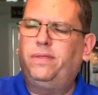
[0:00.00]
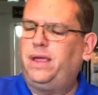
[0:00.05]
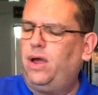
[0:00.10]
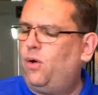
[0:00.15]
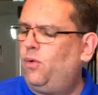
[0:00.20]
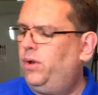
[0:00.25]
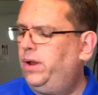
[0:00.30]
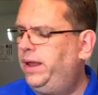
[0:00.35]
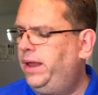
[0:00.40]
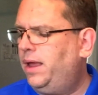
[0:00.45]
of the
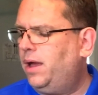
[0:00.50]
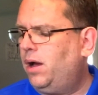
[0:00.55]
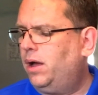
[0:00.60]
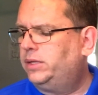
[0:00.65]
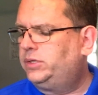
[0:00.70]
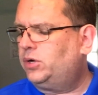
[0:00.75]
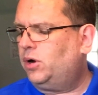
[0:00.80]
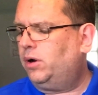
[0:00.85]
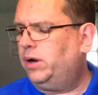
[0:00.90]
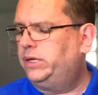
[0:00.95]
only
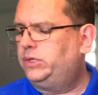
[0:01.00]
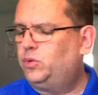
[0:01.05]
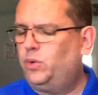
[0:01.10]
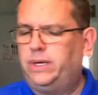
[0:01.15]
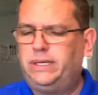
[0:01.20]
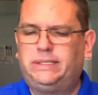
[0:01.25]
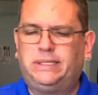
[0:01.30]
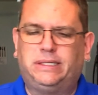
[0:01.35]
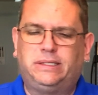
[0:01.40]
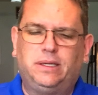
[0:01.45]
Atari
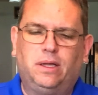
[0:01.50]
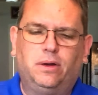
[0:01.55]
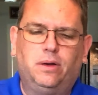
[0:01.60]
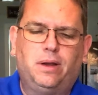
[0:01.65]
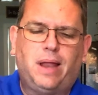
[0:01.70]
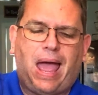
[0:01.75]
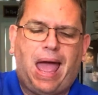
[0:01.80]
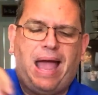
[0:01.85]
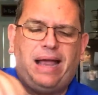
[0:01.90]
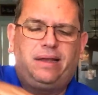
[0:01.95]

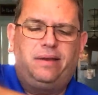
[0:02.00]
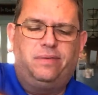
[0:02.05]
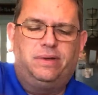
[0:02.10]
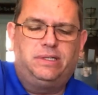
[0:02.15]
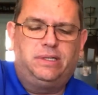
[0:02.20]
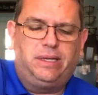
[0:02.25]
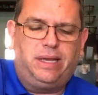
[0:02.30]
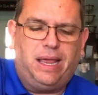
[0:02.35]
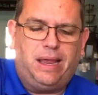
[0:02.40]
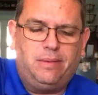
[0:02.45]
2600
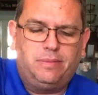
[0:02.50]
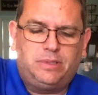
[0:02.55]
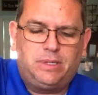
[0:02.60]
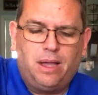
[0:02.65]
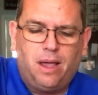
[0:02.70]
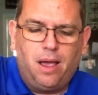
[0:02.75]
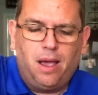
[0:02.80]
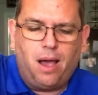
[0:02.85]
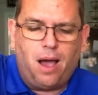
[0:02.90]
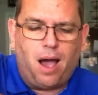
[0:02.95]
Activision games
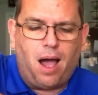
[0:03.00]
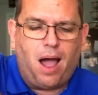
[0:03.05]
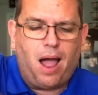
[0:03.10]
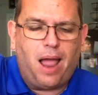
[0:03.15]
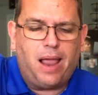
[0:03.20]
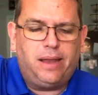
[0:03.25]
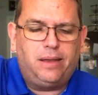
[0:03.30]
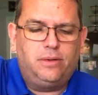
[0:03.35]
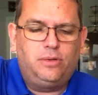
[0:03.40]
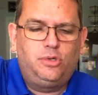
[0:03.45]

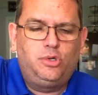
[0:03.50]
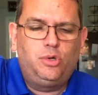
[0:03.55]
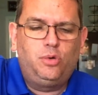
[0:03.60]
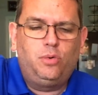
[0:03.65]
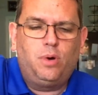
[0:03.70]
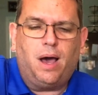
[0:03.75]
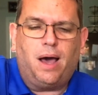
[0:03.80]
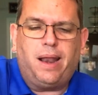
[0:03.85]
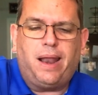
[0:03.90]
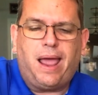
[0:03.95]
I
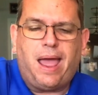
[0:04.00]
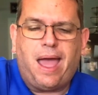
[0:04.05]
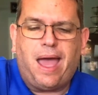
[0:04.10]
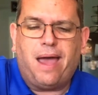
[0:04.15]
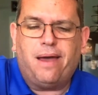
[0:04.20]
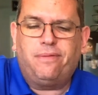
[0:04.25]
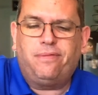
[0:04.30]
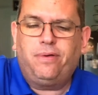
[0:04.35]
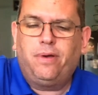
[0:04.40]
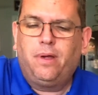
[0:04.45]
do not
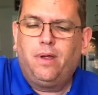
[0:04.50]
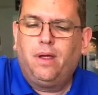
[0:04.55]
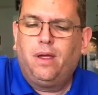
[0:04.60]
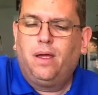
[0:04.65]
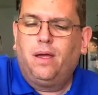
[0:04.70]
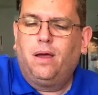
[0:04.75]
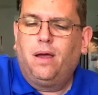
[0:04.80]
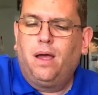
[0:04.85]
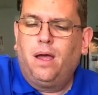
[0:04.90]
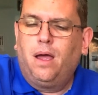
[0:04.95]
have.
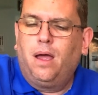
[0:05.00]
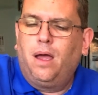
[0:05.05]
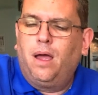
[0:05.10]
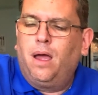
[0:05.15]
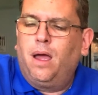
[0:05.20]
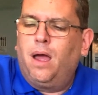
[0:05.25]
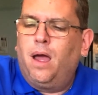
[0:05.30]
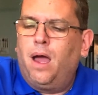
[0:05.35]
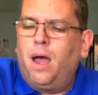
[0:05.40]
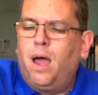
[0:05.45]

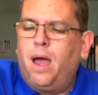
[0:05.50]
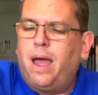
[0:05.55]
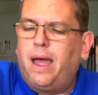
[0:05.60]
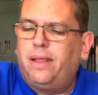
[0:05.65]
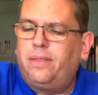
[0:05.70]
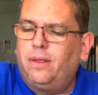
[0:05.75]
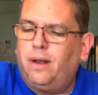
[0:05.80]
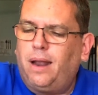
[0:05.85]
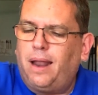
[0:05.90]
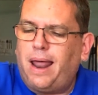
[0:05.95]

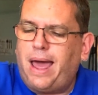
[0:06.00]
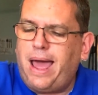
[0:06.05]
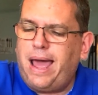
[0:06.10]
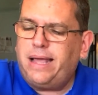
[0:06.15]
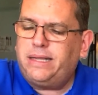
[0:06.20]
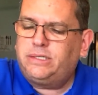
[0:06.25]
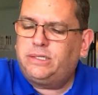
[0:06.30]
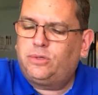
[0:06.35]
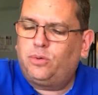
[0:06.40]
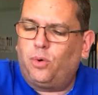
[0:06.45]
And the
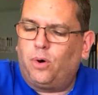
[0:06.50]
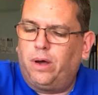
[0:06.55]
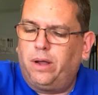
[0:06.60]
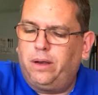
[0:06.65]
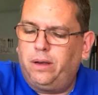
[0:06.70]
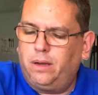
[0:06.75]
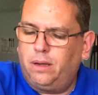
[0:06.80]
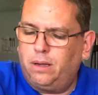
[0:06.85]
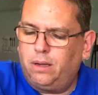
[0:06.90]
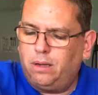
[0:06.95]
last
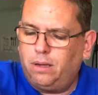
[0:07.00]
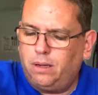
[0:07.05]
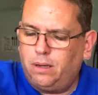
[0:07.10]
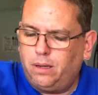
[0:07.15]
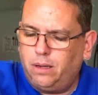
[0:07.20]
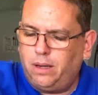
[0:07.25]
one,